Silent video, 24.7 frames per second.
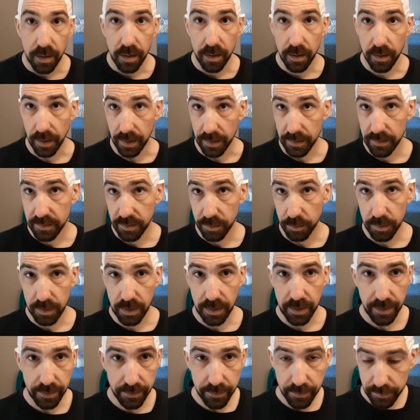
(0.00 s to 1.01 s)
All right, so we're
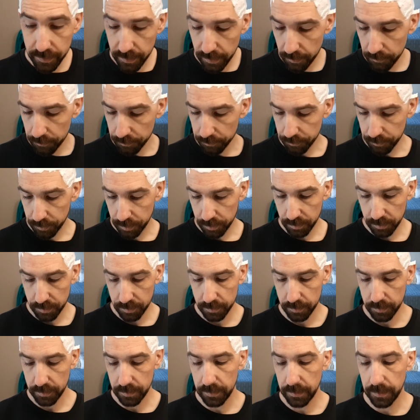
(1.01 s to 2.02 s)
lathered up.
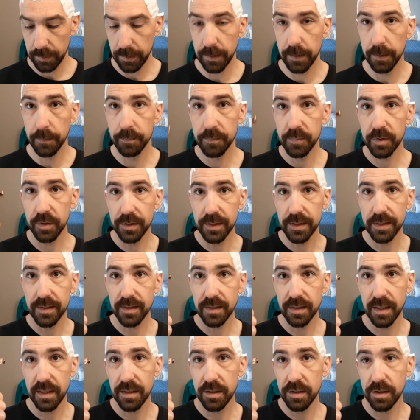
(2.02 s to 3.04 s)
Um, so the
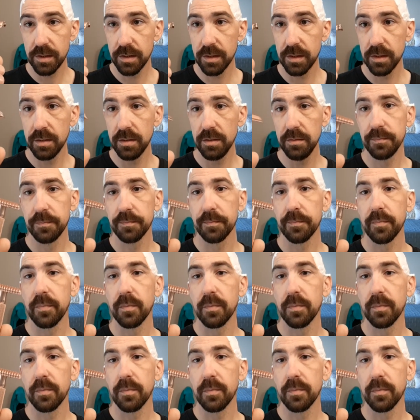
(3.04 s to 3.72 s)
Ascension